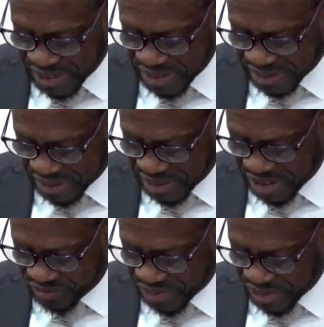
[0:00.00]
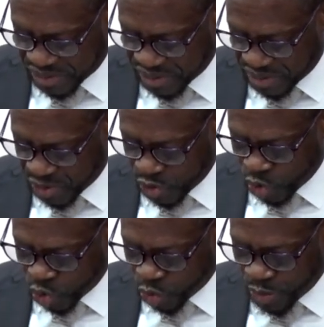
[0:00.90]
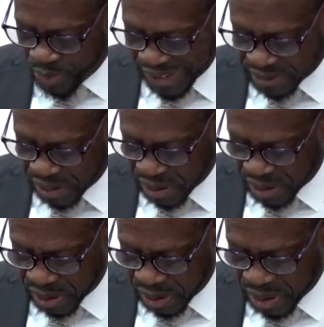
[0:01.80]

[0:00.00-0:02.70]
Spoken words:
Kitts and Nevis to be better